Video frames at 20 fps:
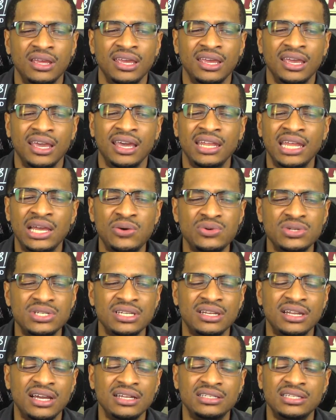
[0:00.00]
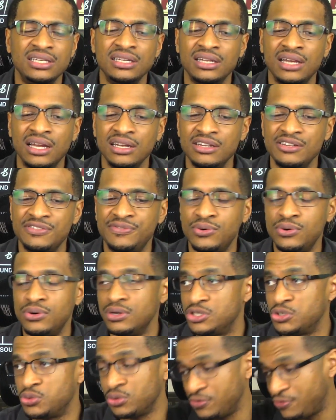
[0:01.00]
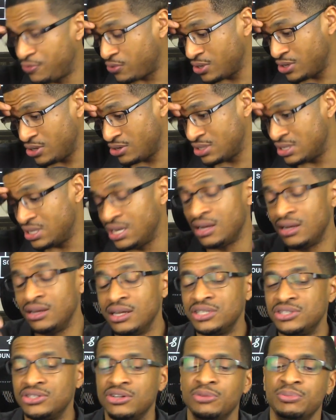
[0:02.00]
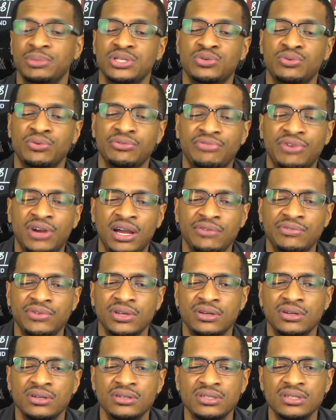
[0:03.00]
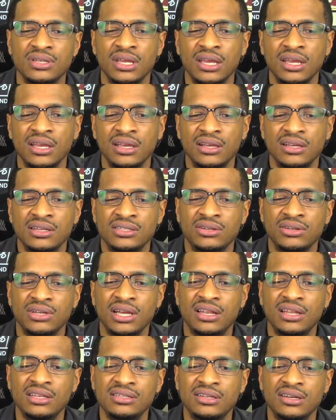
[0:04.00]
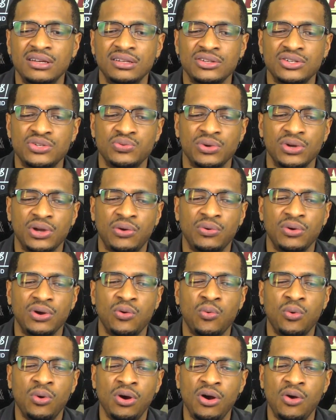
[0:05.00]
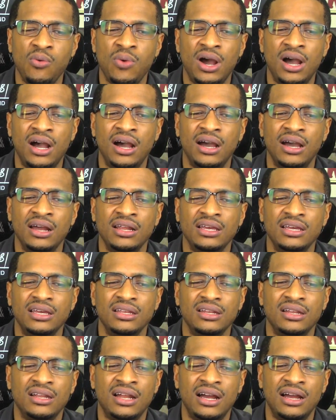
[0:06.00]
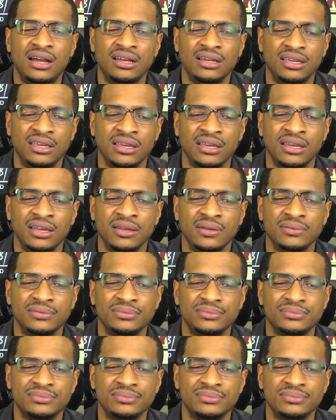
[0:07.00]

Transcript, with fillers: And that was in nineteen ninety-four, twenty-four years now. Next year it'll be twenty-five years. So yeah, let's look at this real quick. Worldwide, Lion King.